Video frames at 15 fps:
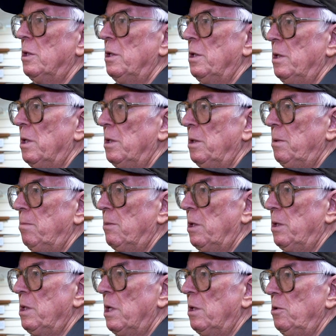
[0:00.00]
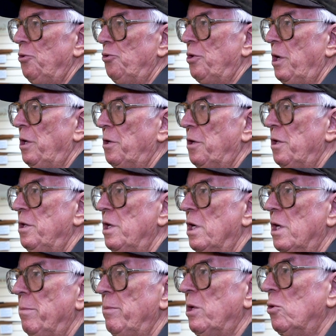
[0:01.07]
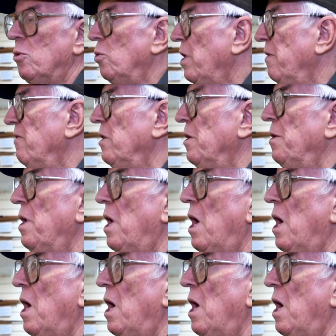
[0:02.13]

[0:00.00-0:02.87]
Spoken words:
a young lieutenant in the army called Evelyn